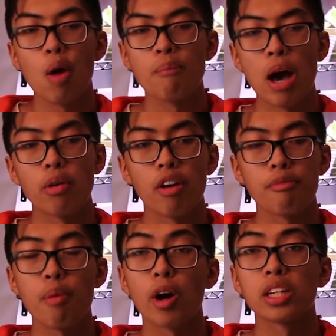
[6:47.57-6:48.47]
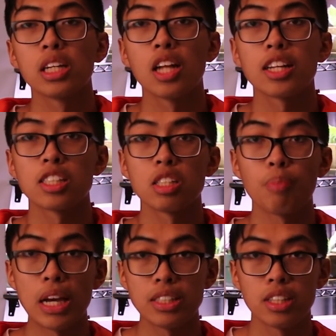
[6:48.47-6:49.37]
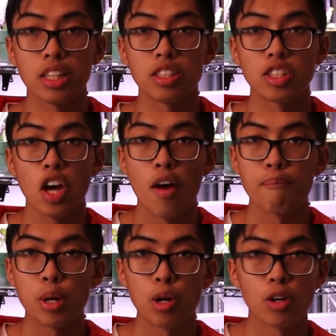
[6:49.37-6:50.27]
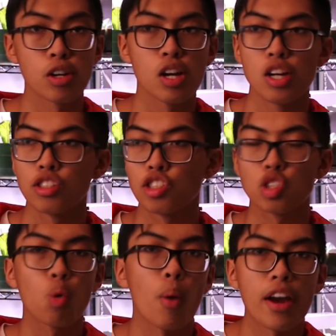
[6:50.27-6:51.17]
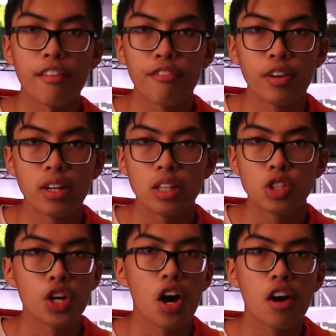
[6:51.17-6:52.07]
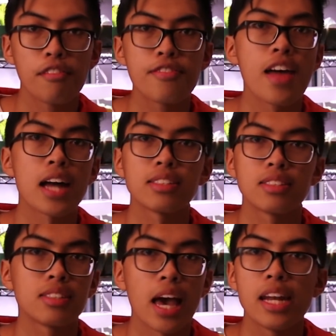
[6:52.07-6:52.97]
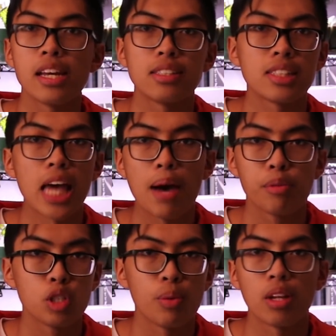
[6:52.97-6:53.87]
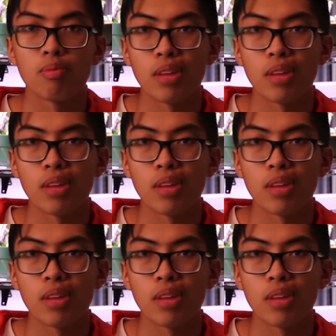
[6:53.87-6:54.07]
amount of parking lot spaces per square footage of that said establishment.